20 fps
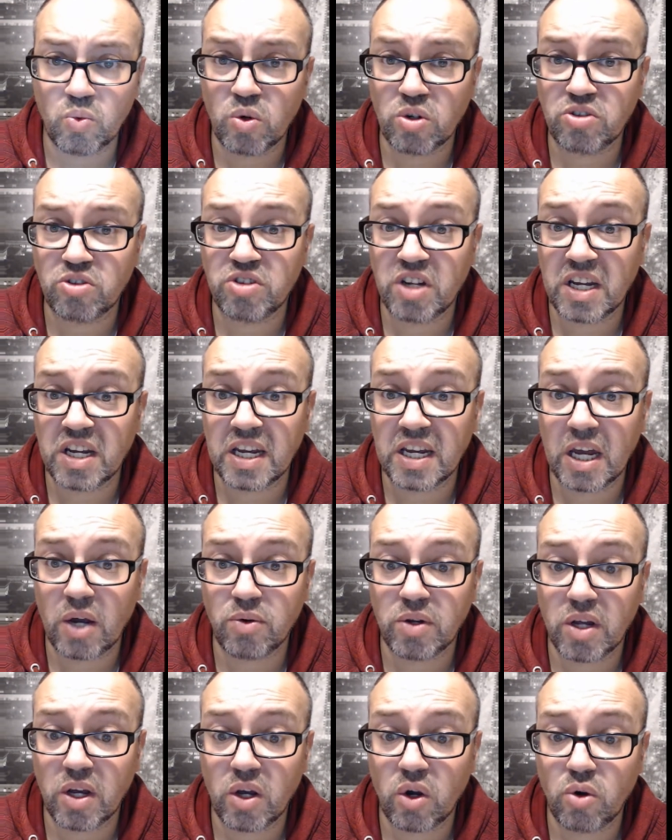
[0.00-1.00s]
checking out,
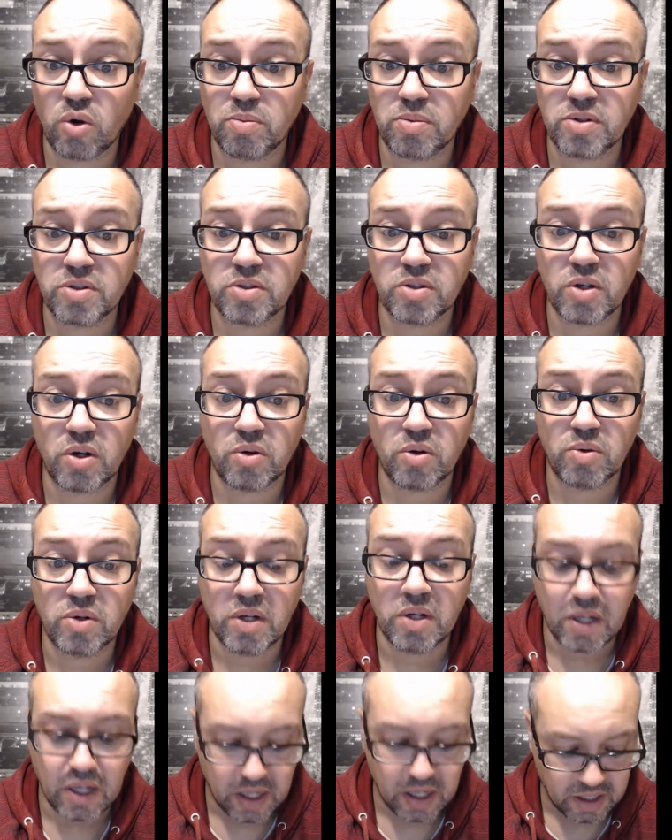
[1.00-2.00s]
I hope. So
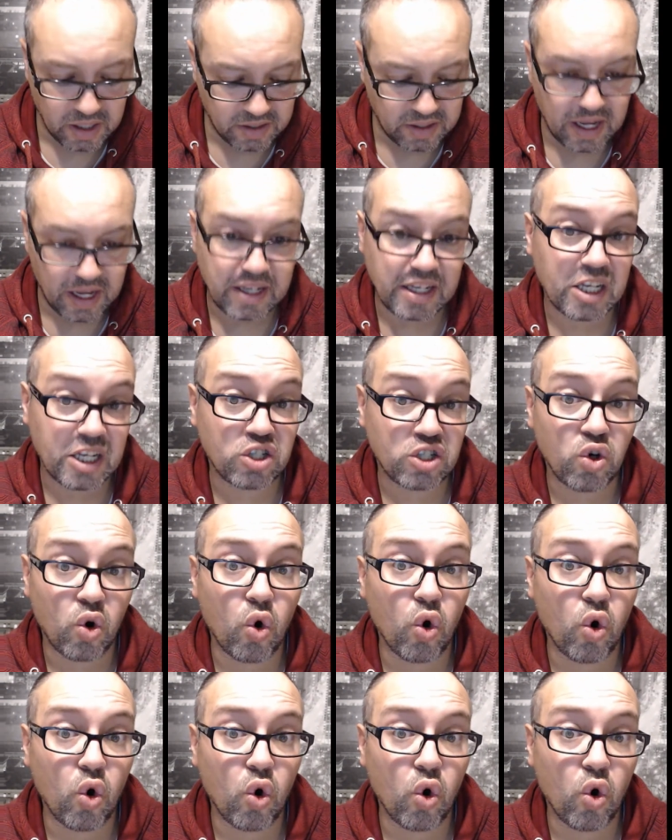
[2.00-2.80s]
that is Orb